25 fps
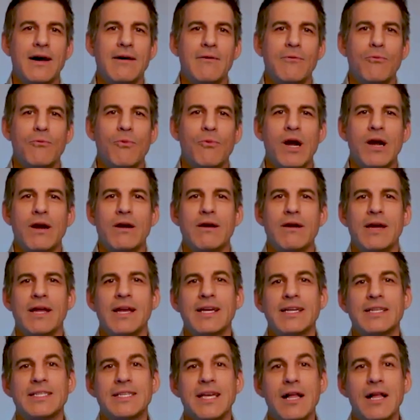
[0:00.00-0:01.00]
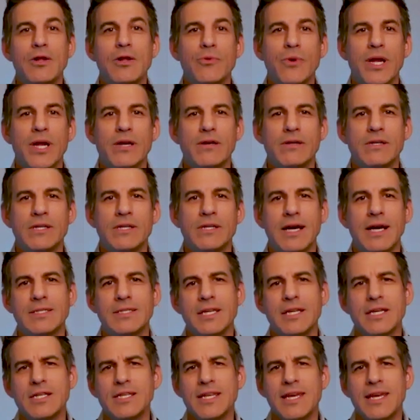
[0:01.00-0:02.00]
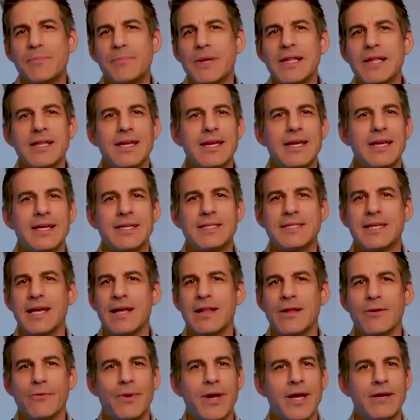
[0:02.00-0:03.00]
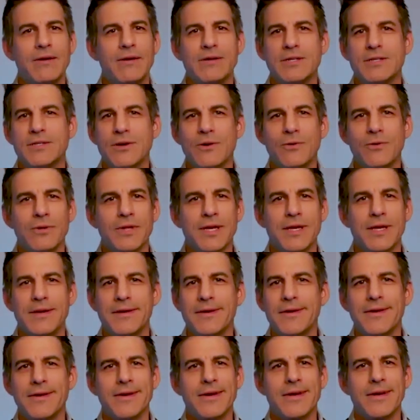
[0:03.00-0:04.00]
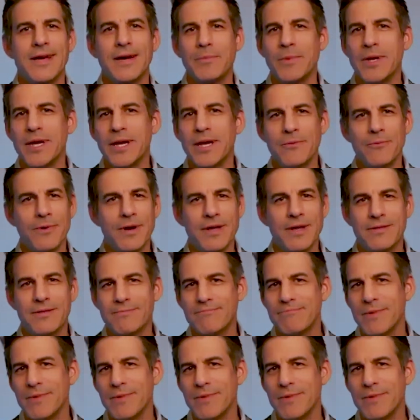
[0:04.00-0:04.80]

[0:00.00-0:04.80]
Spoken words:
where an accelerator does. And typically an accelerator is only coming in with,